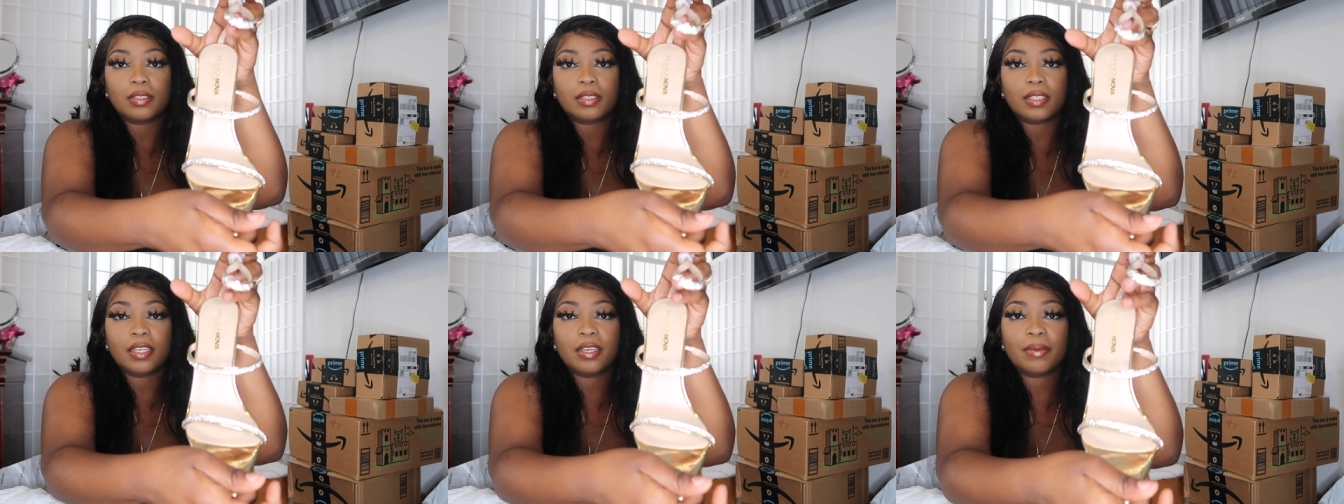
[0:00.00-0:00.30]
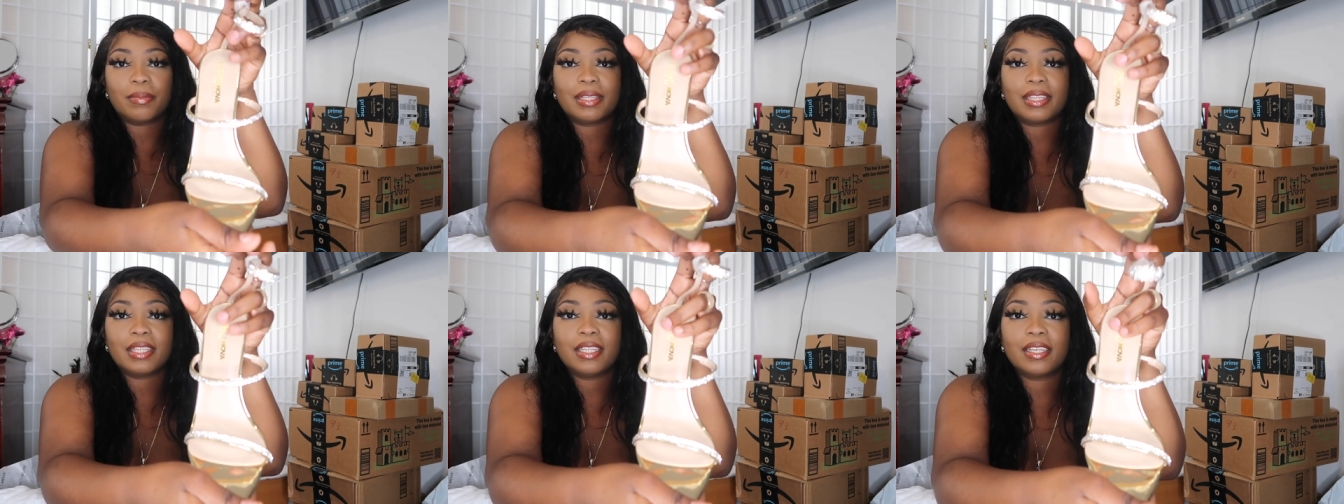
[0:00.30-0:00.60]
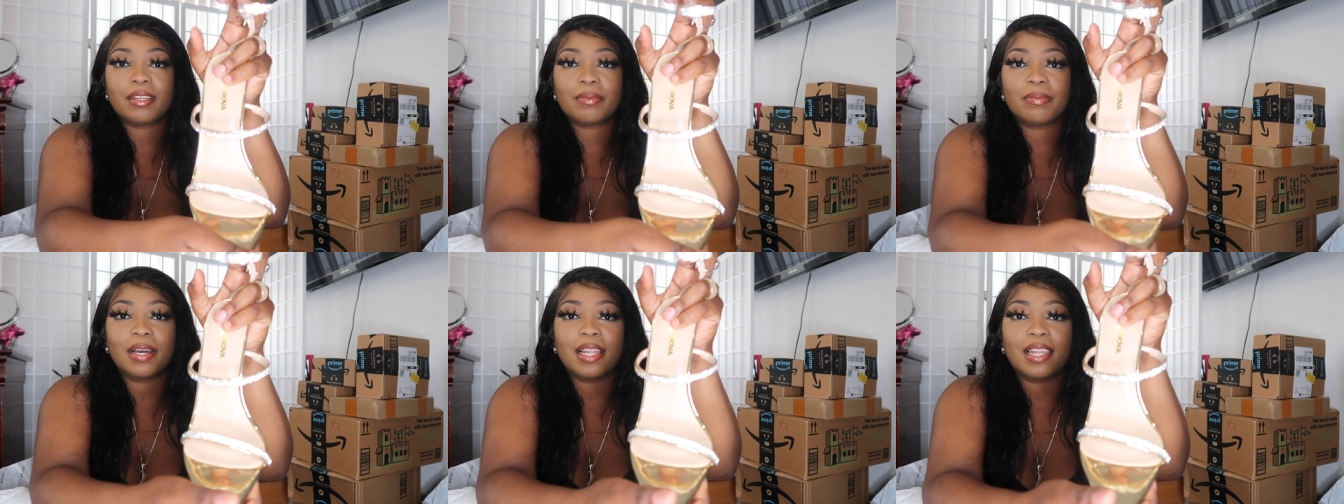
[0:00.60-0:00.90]
Damn, I
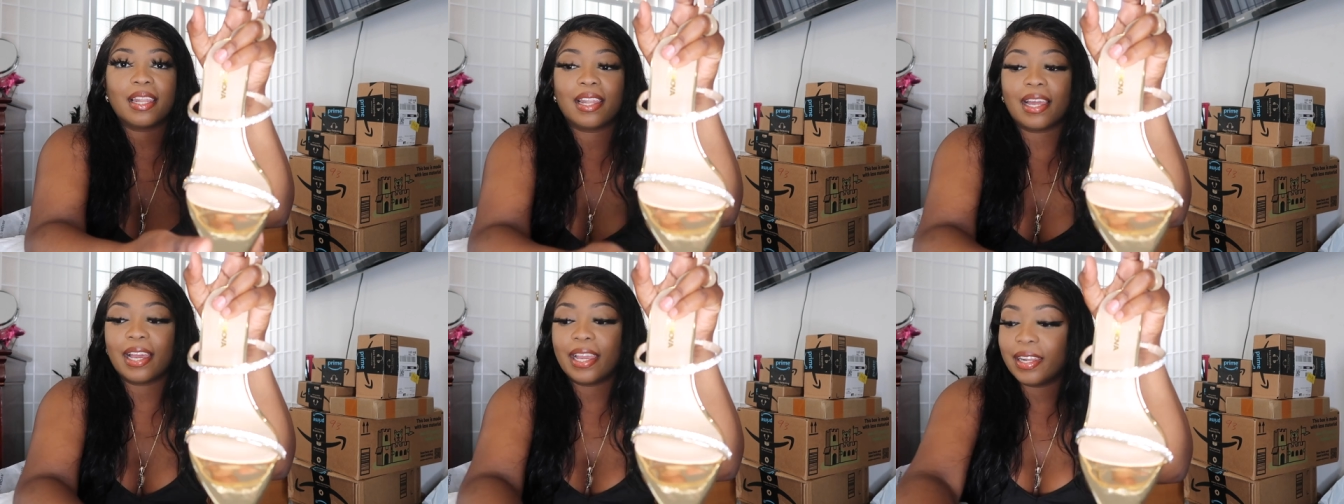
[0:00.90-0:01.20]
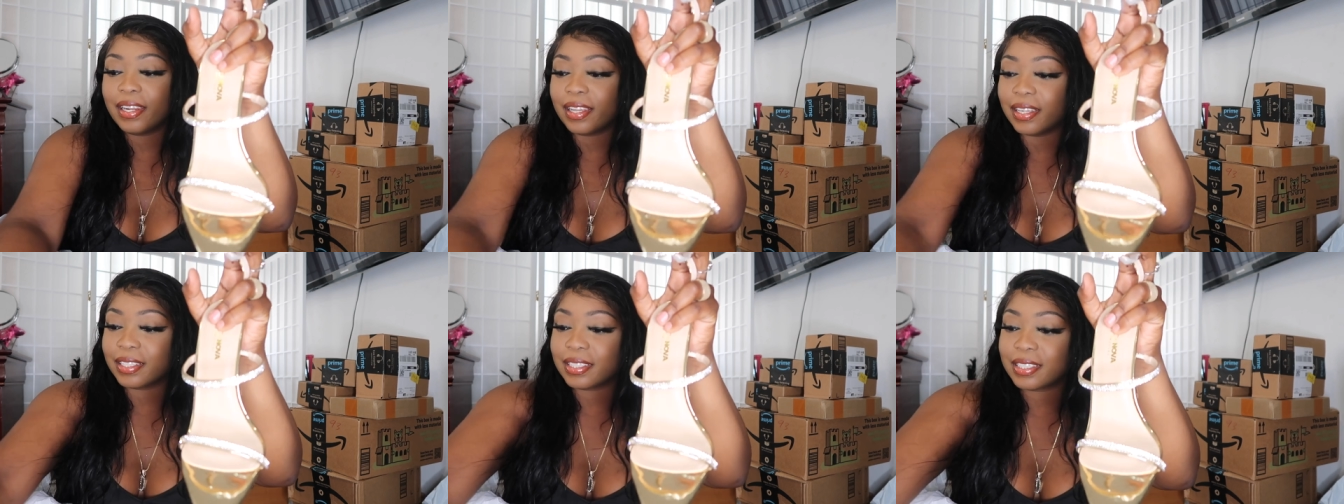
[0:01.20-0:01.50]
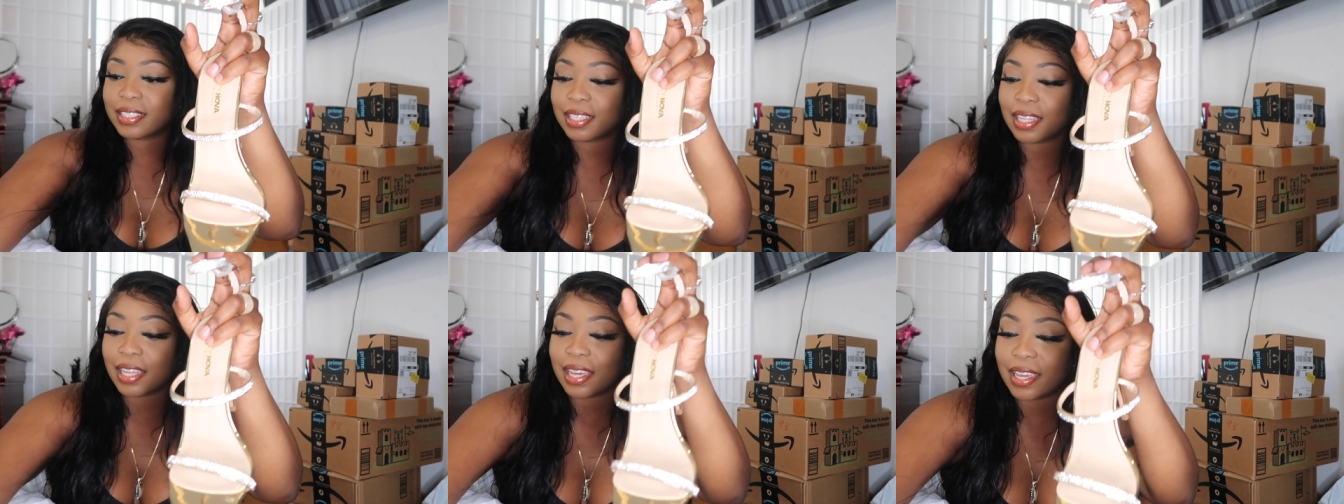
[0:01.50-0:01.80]
think my lighting
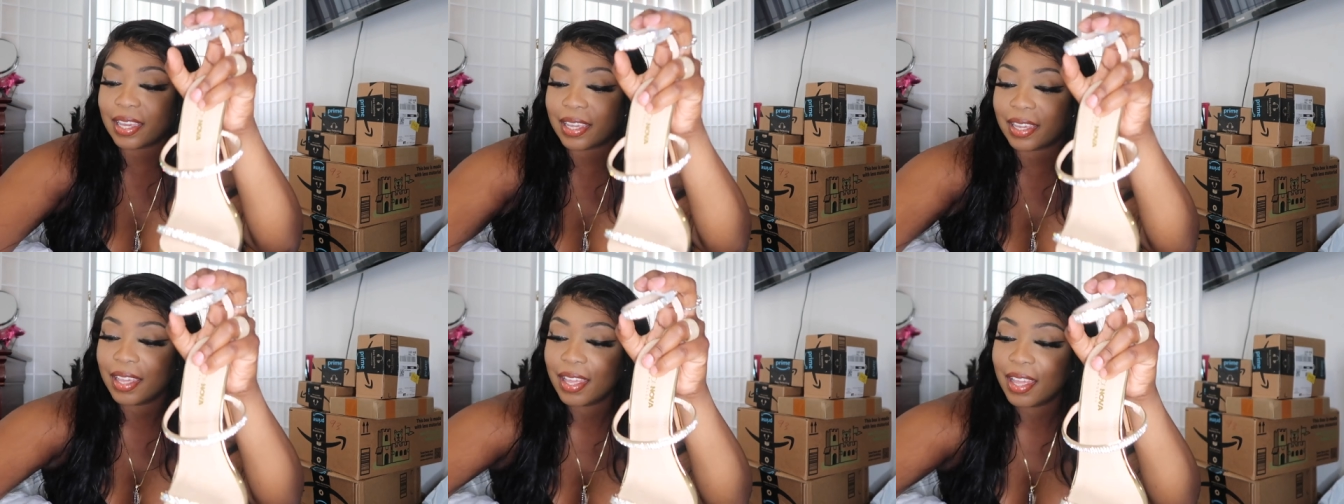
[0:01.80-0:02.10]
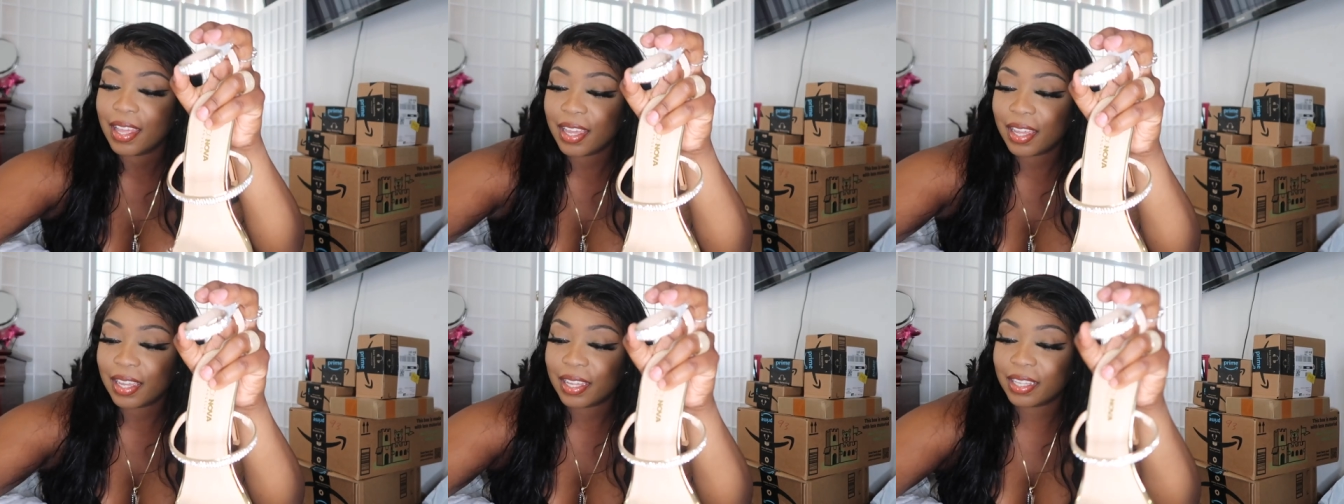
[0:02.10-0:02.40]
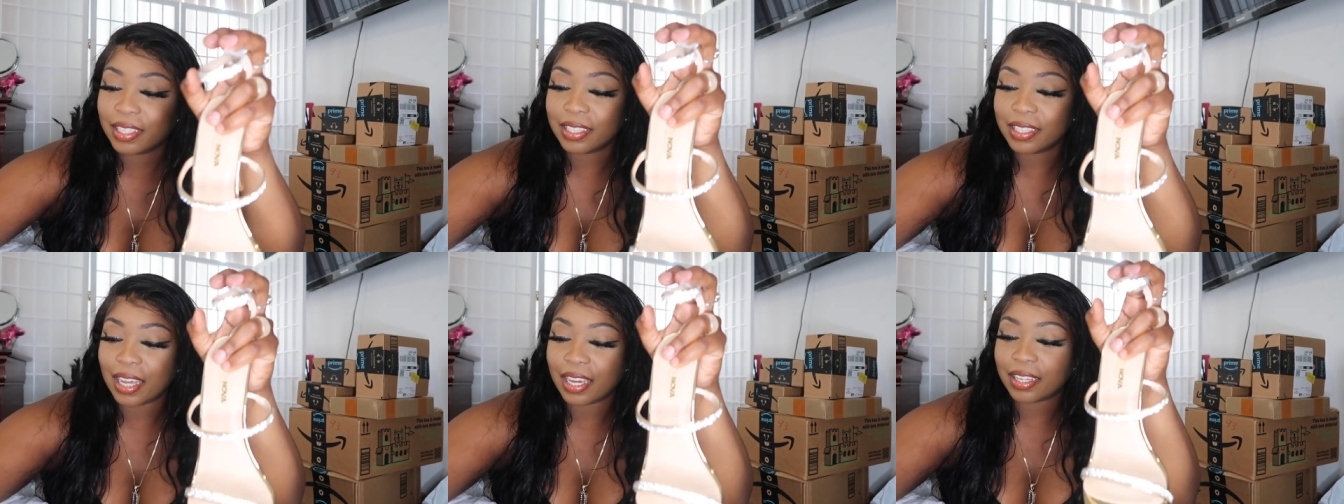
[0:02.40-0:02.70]
is like
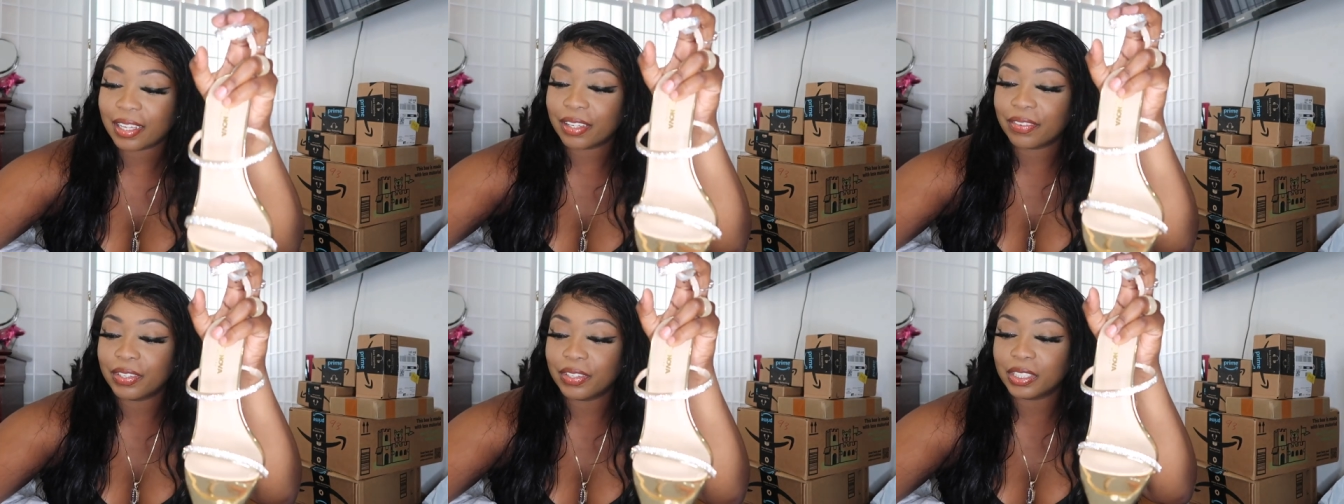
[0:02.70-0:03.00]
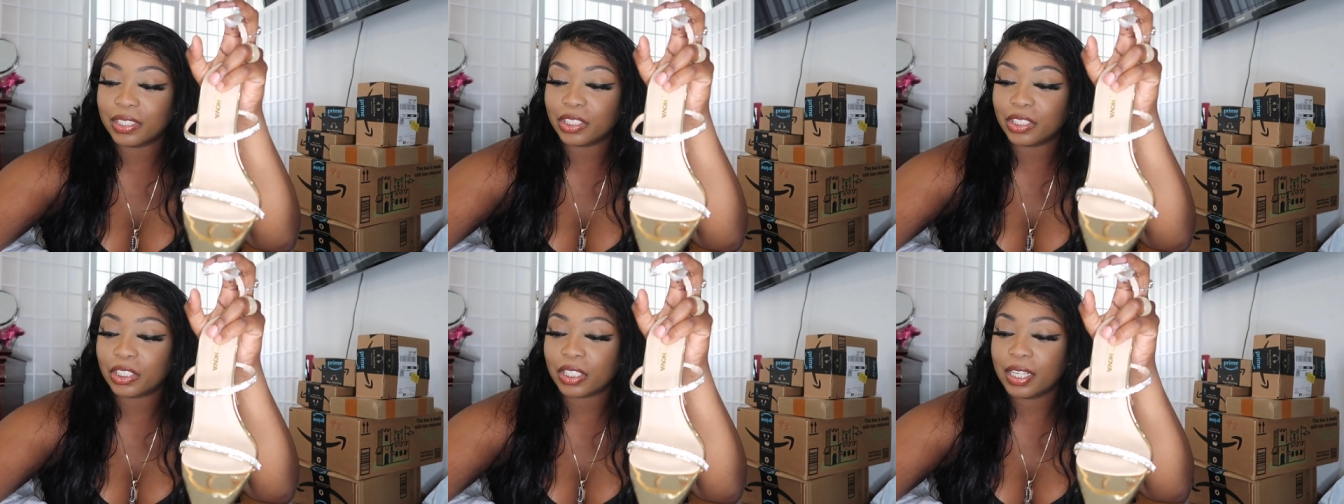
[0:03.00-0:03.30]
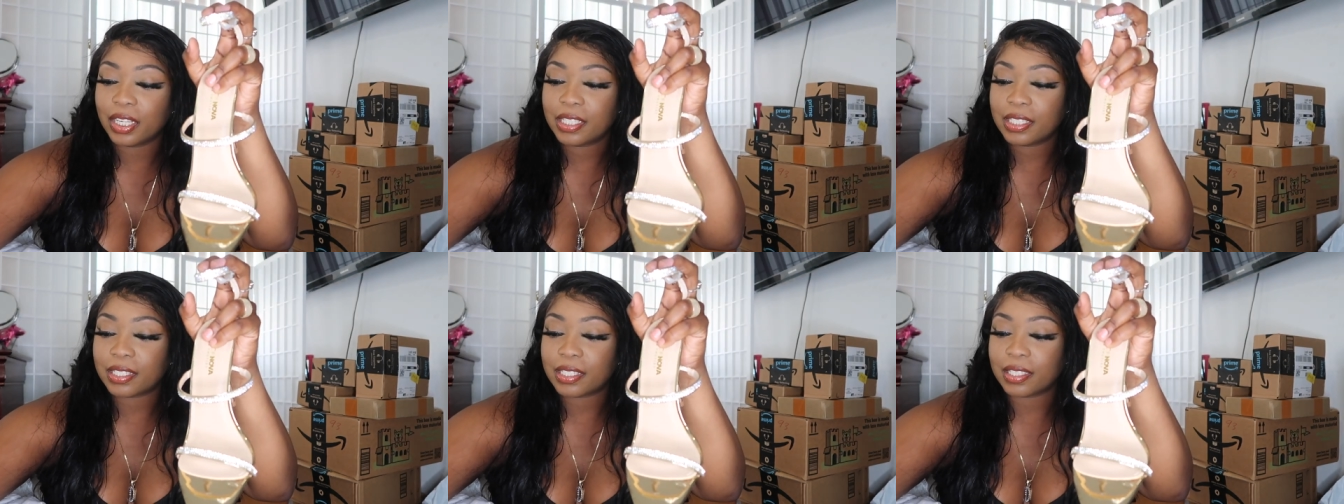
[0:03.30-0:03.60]
not giving it
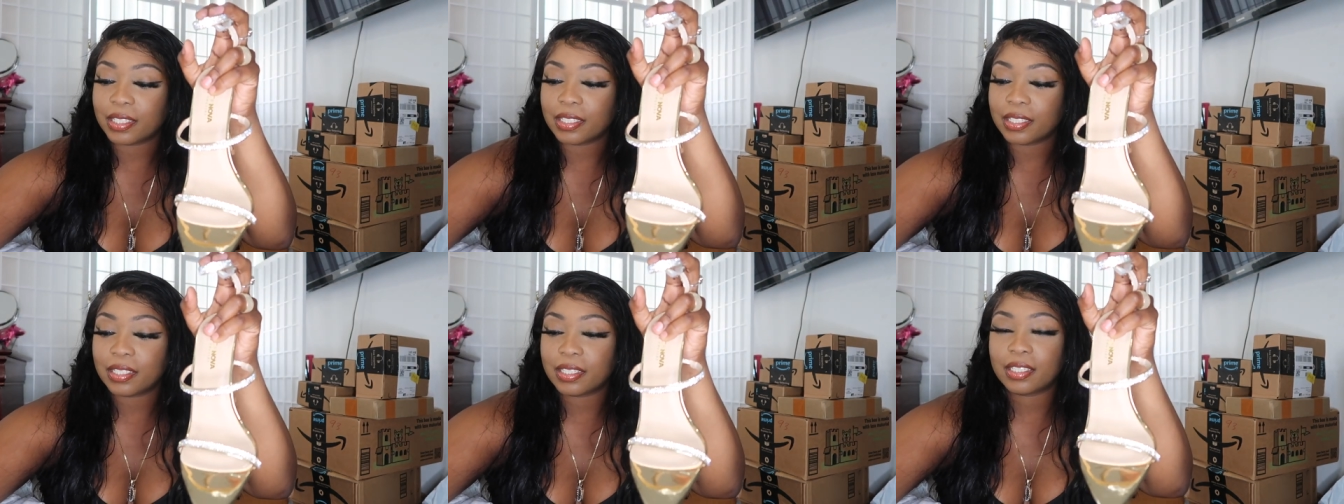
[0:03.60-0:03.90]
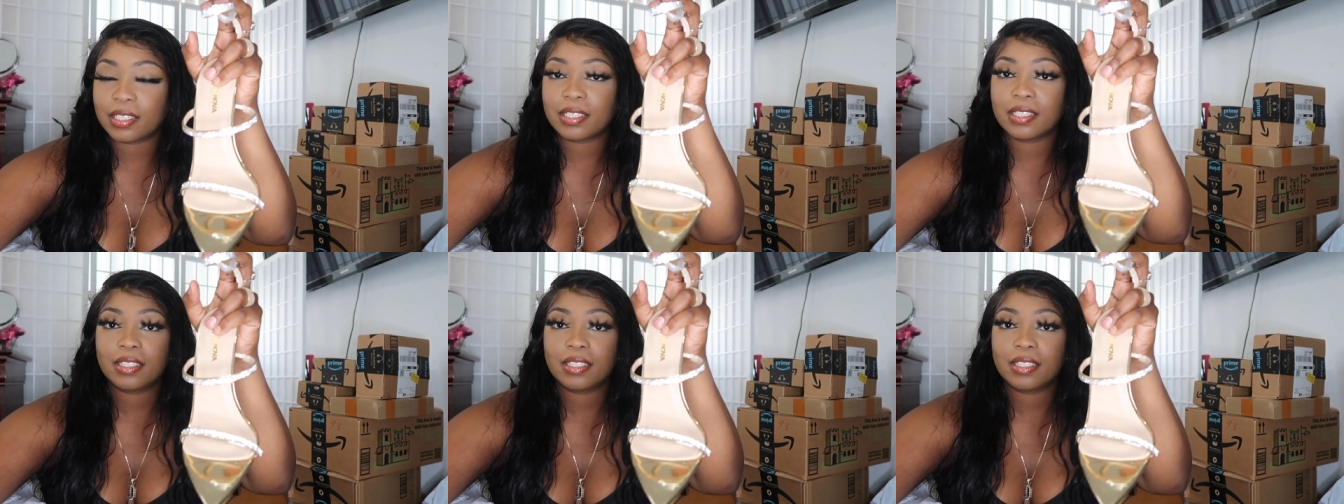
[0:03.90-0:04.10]
justice.